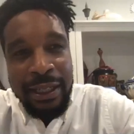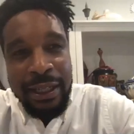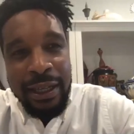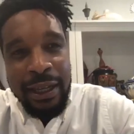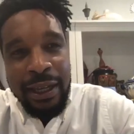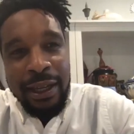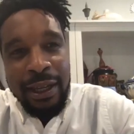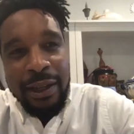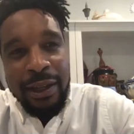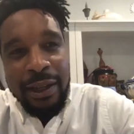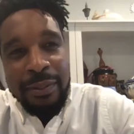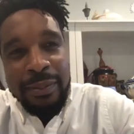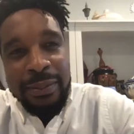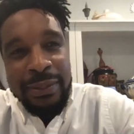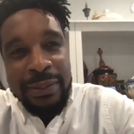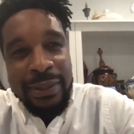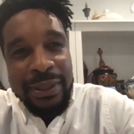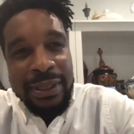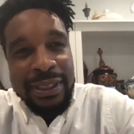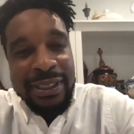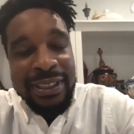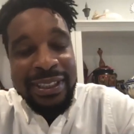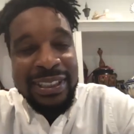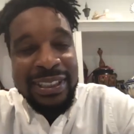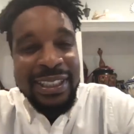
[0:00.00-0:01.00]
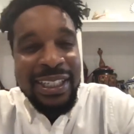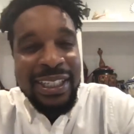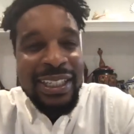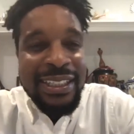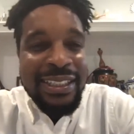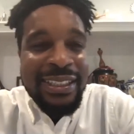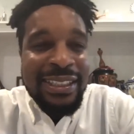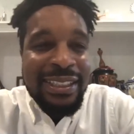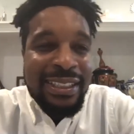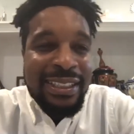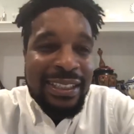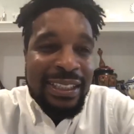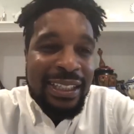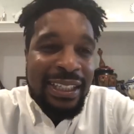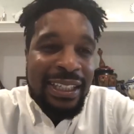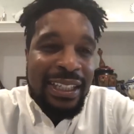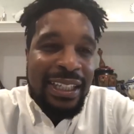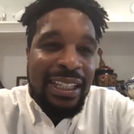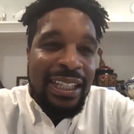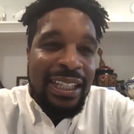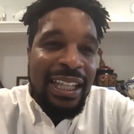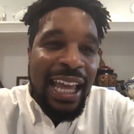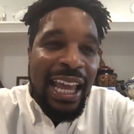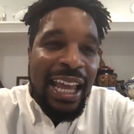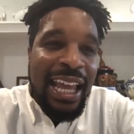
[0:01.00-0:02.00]
Um, since
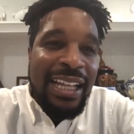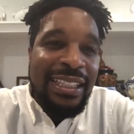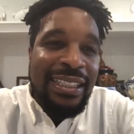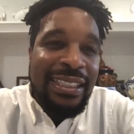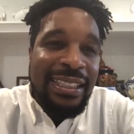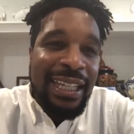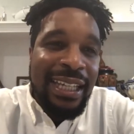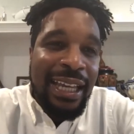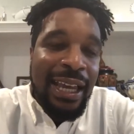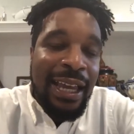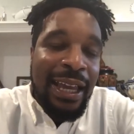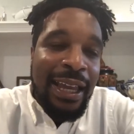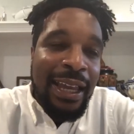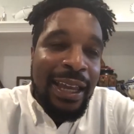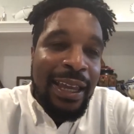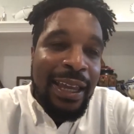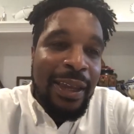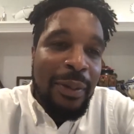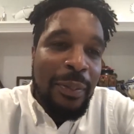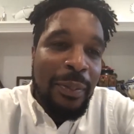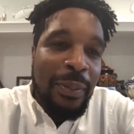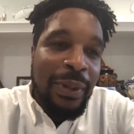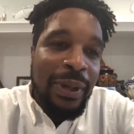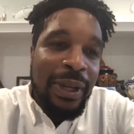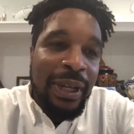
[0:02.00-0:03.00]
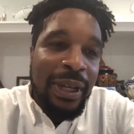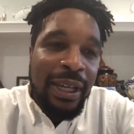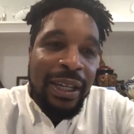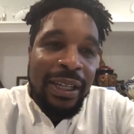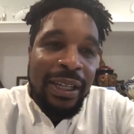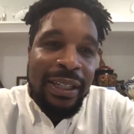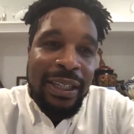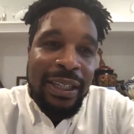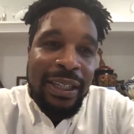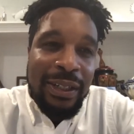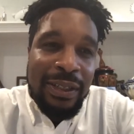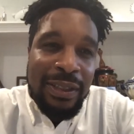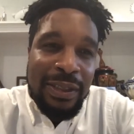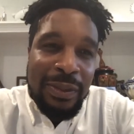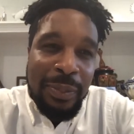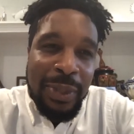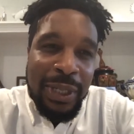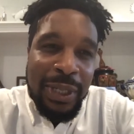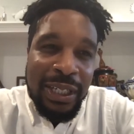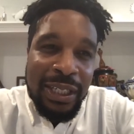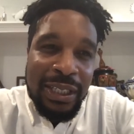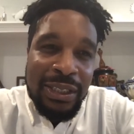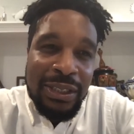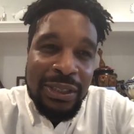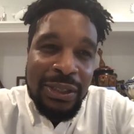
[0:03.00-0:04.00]
that time, there's
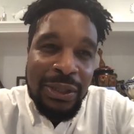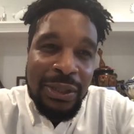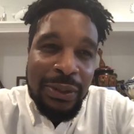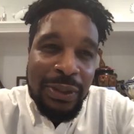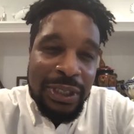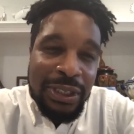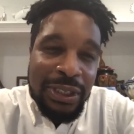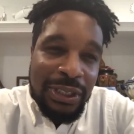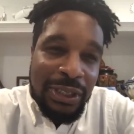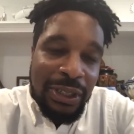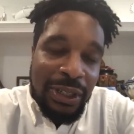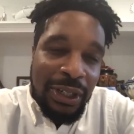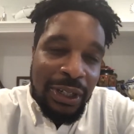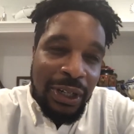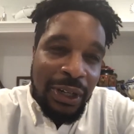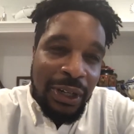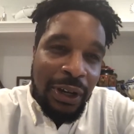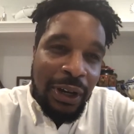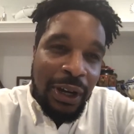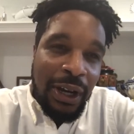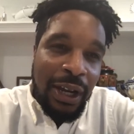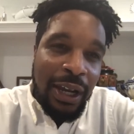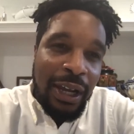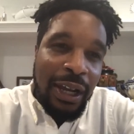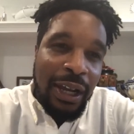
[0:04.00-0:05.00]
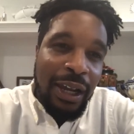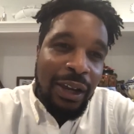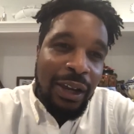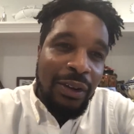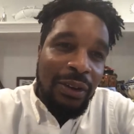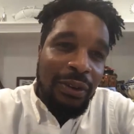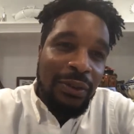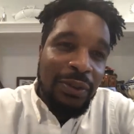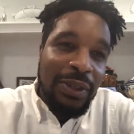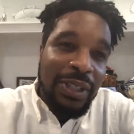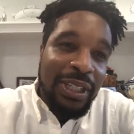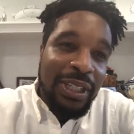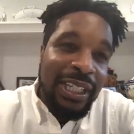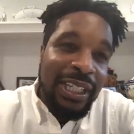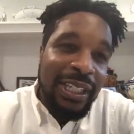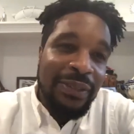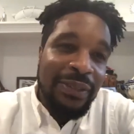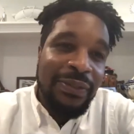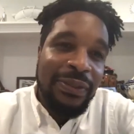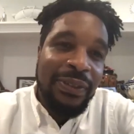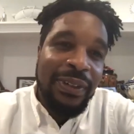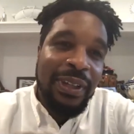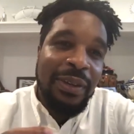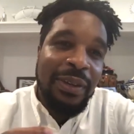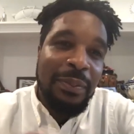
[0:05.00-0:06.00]
been a torture uh,
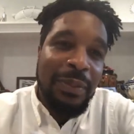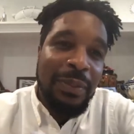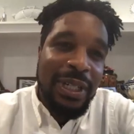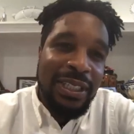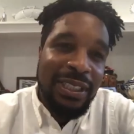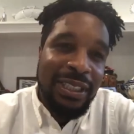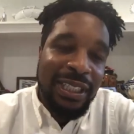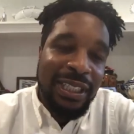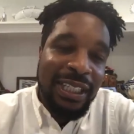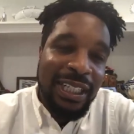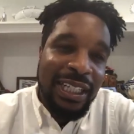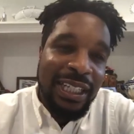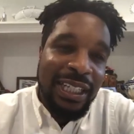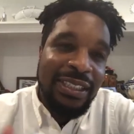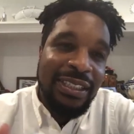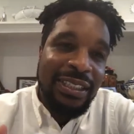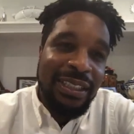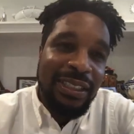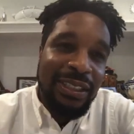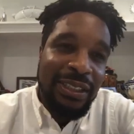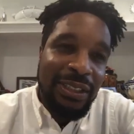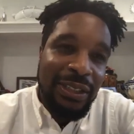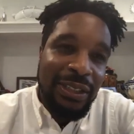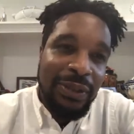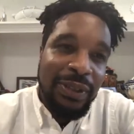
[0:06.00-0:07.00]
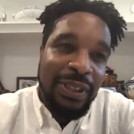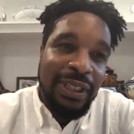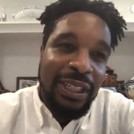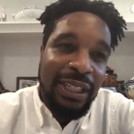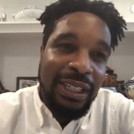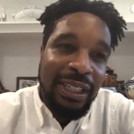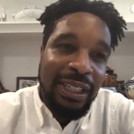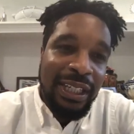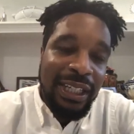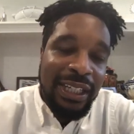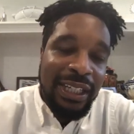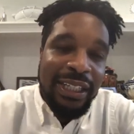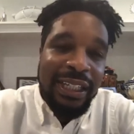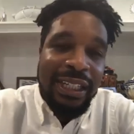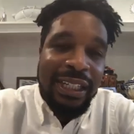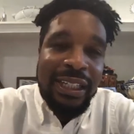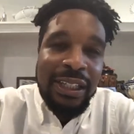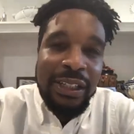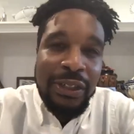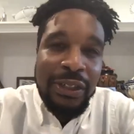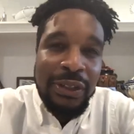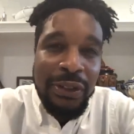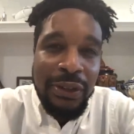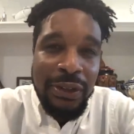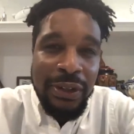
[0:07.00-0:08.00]
relief commission instituted in
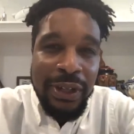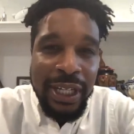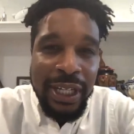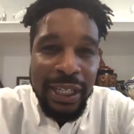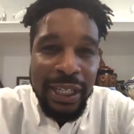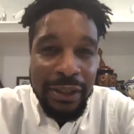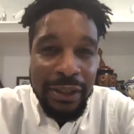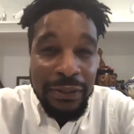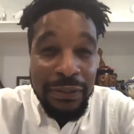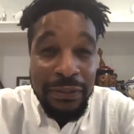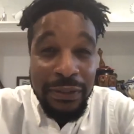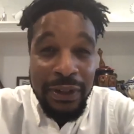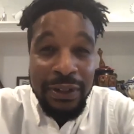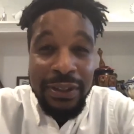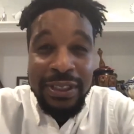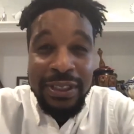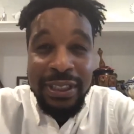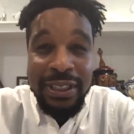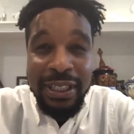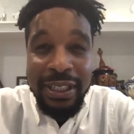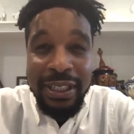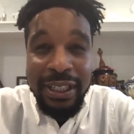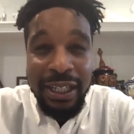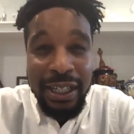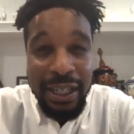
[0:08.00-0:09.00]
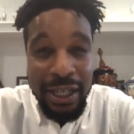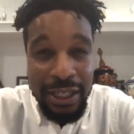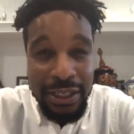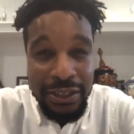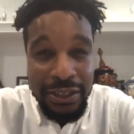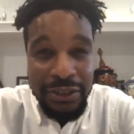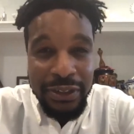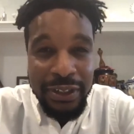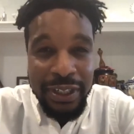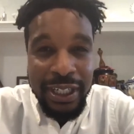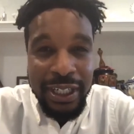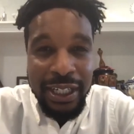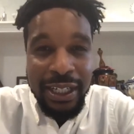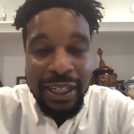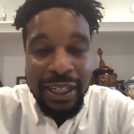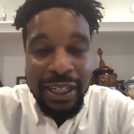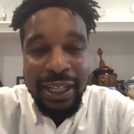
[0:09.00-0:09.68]
Illinois, the first in the country,